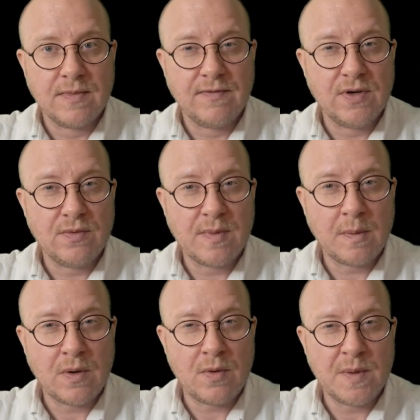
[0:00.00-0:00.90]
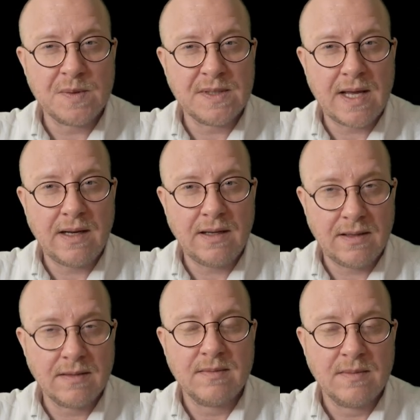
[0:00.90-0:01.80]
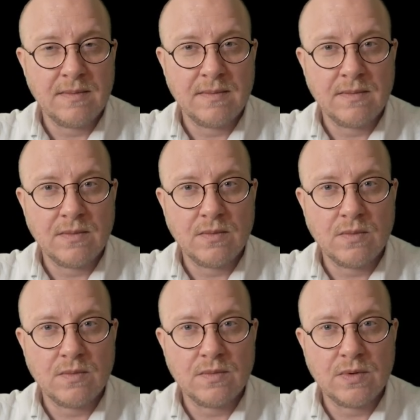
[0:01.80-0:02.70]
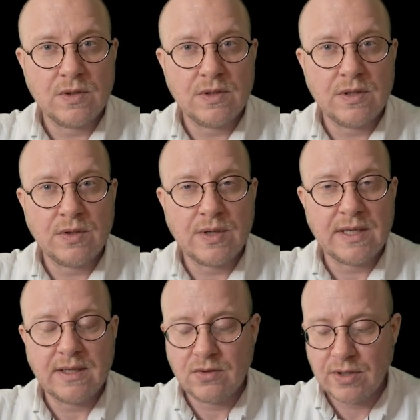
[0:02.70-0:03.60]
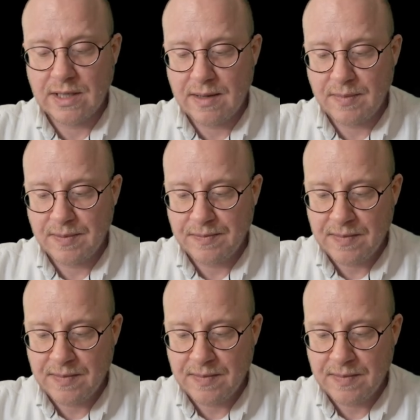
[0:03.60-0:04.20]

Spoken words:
If you don't remember homeostatic, good idea to look it up.